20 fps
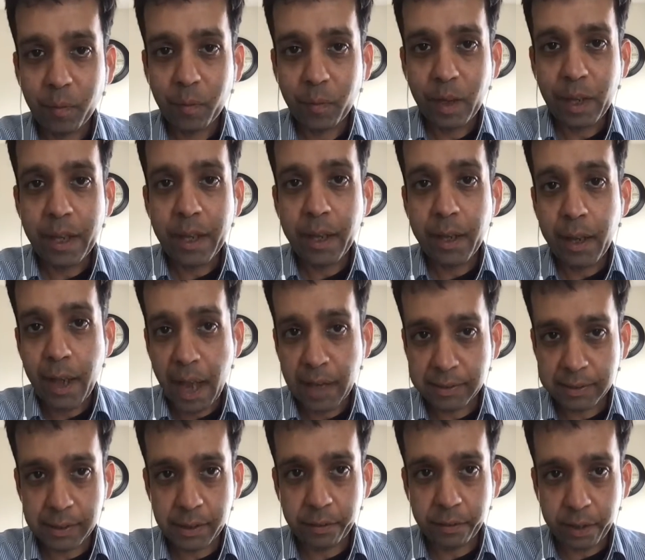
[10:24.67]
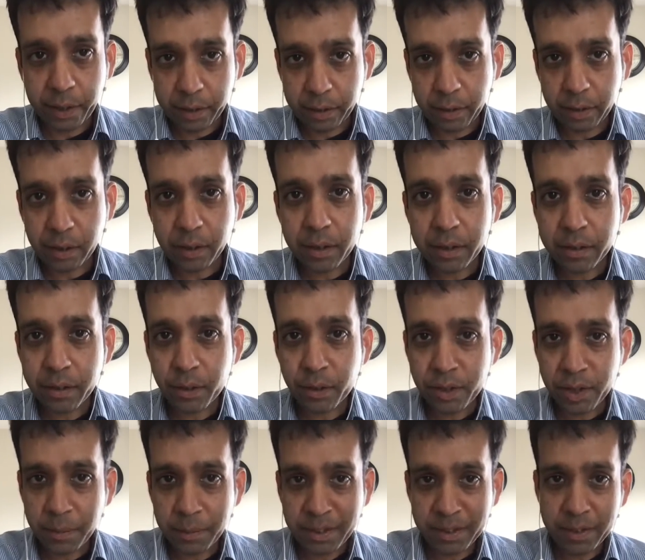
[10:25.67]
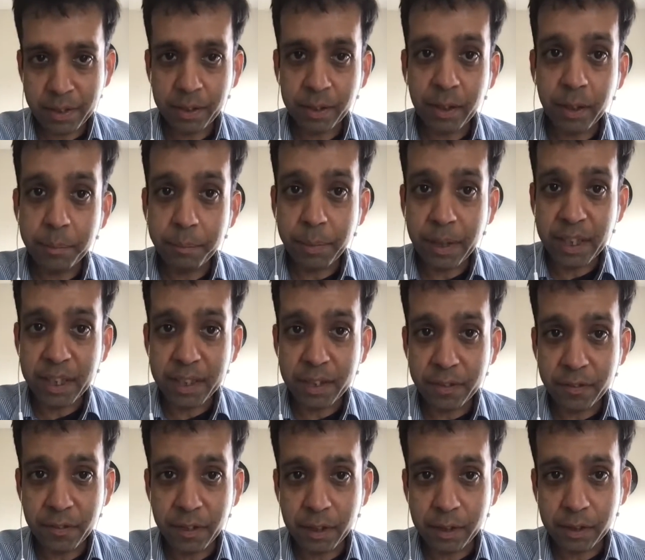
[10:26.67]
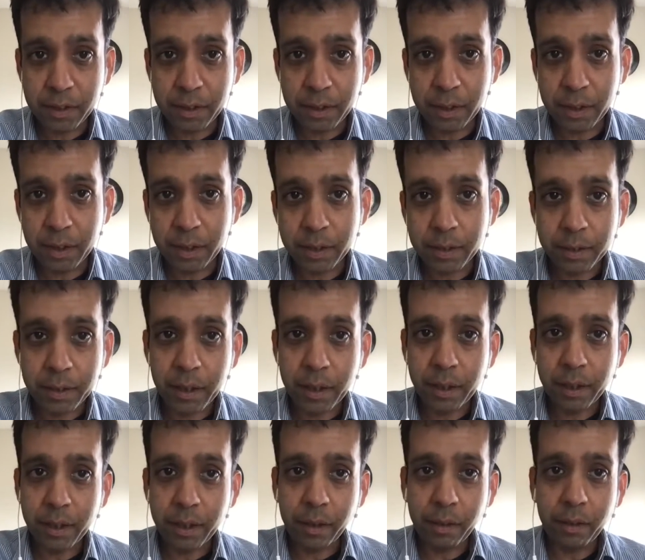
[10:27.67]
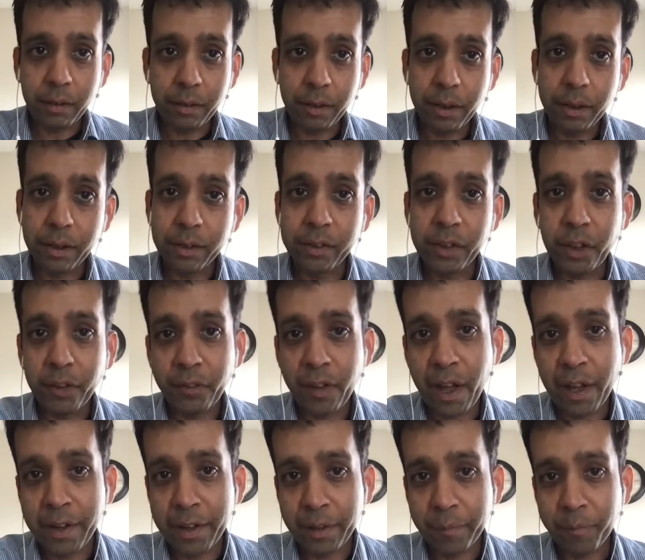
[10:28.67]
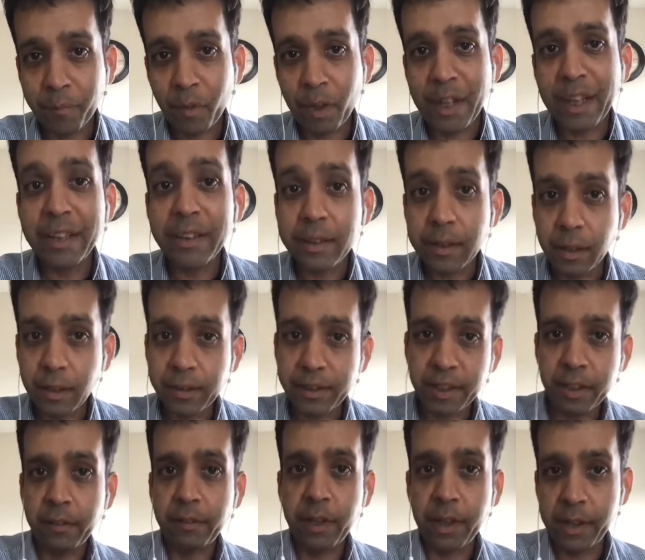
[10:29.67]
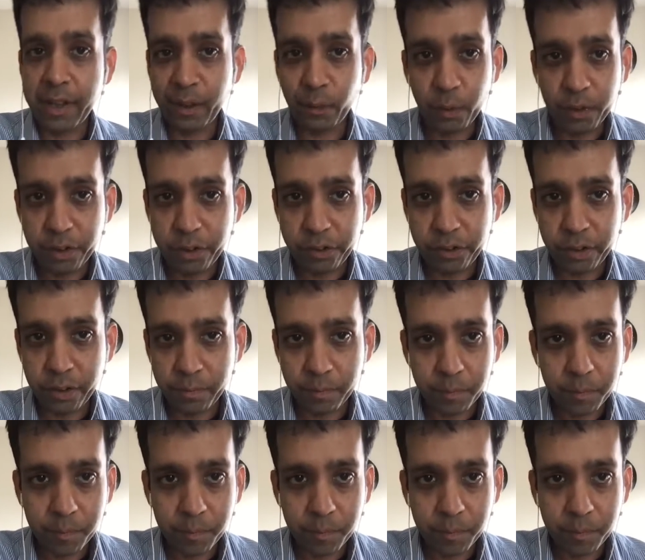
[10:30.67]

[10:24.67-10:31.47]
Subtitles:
AI accelerator. It to some extent competes with their Nirvana, Intel's Nirvana acquisition.